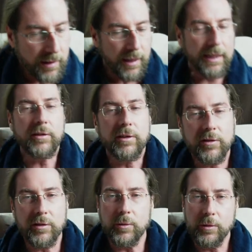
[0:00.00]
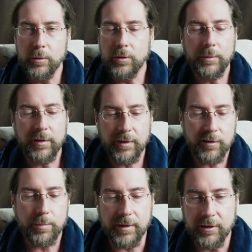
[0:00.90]
And it's so cool with this
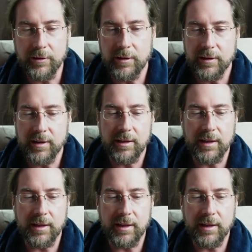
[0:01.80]
spreadshirt that